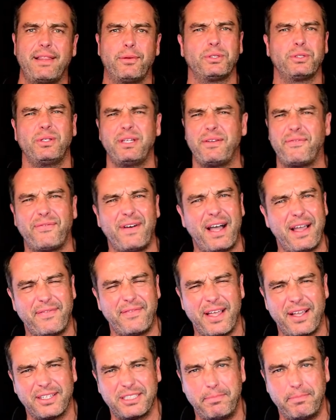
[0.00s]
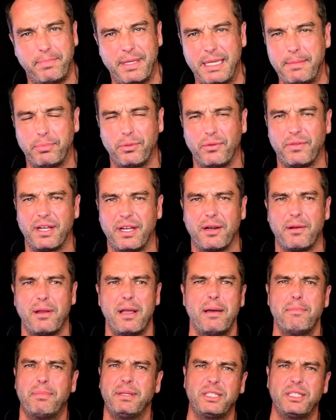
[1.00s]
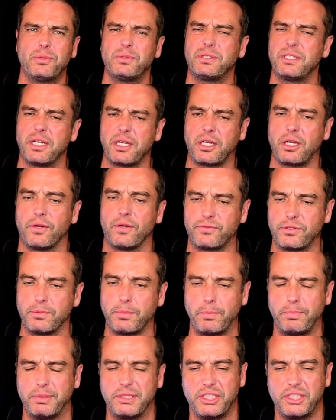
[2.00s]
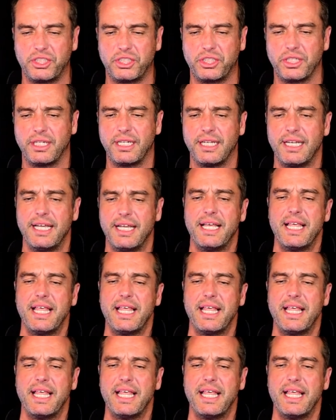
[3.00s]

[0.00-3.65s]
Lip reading: There was only 5,000 people there, but this was an uncomfortable position.